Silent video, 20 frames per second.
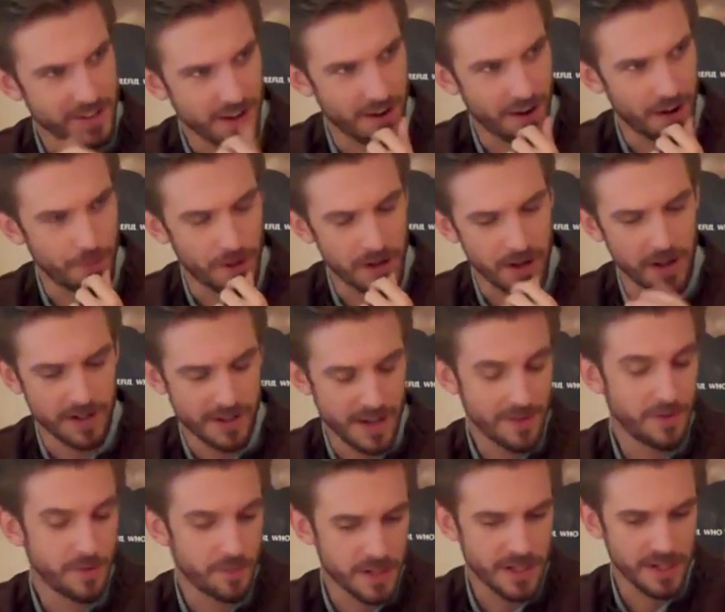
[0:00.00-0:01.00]
time, and, and
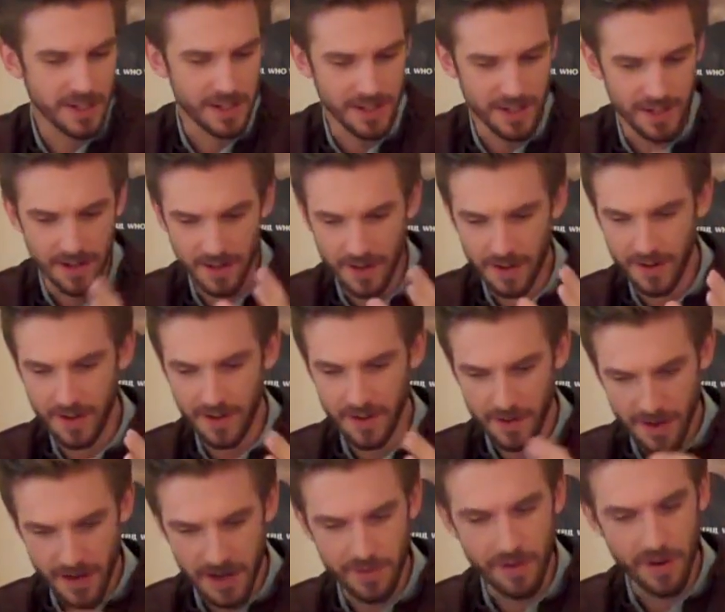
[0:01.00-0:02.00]
David particularly,
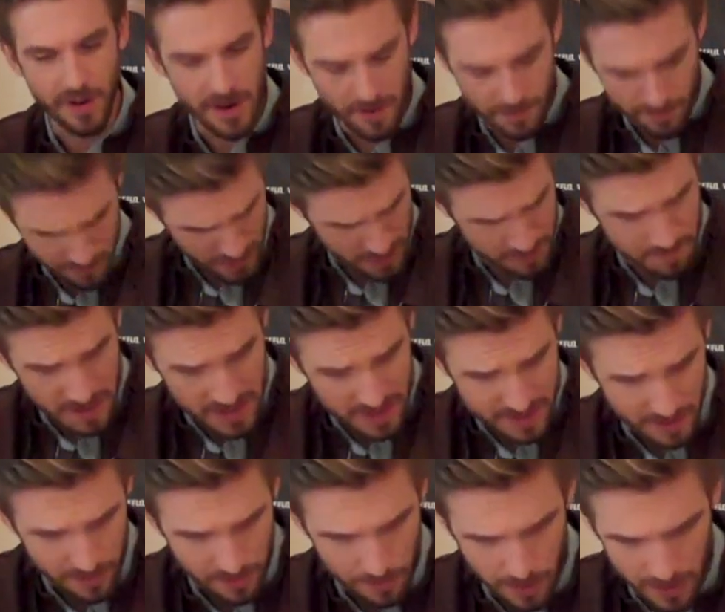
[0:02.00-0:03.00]
in a very, very military